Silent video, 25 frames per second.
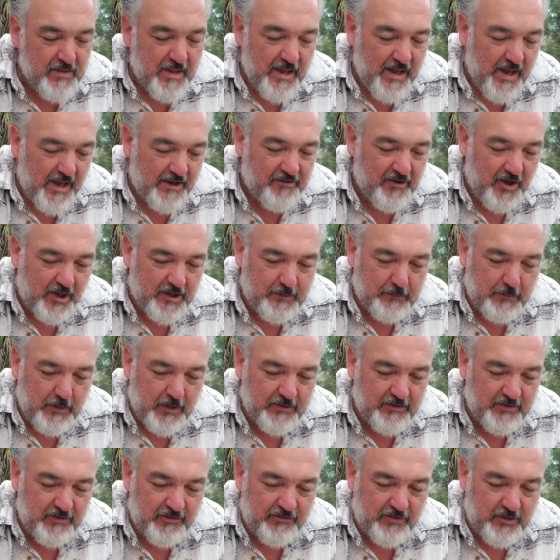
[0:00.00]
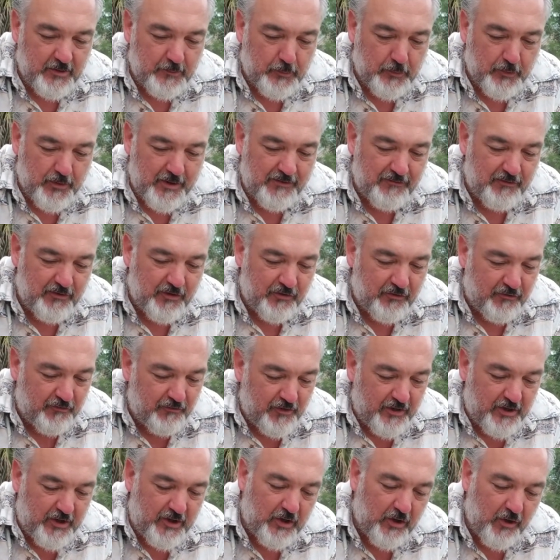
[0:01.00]
I talked about this in a previous
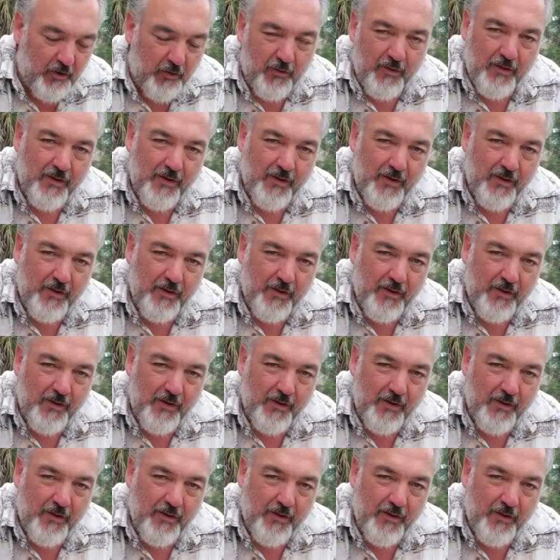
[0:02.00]
video.